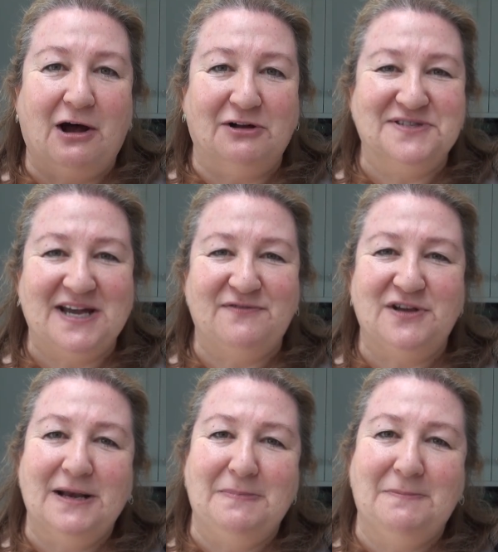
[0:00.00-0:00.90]
I'll
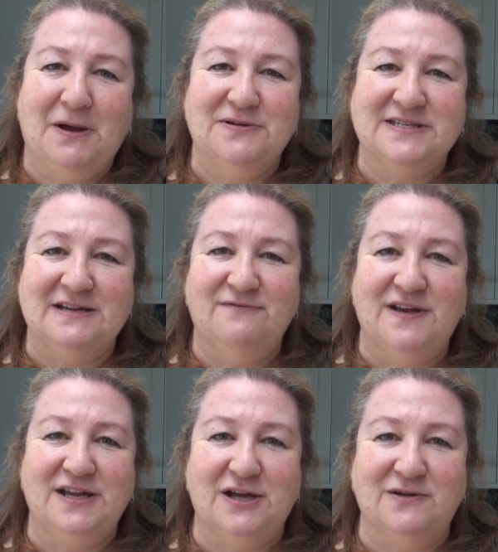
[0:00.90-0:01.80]
definitely be posting
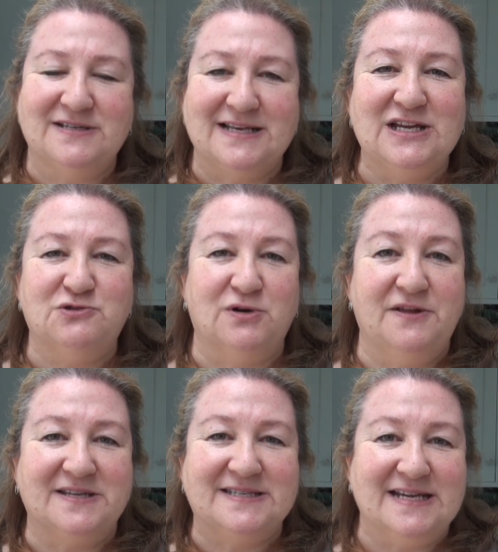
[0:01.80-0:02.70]
videos later on
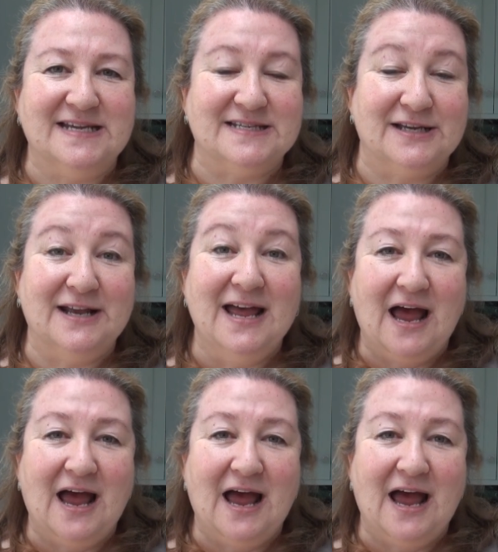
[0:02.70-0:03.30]
in the season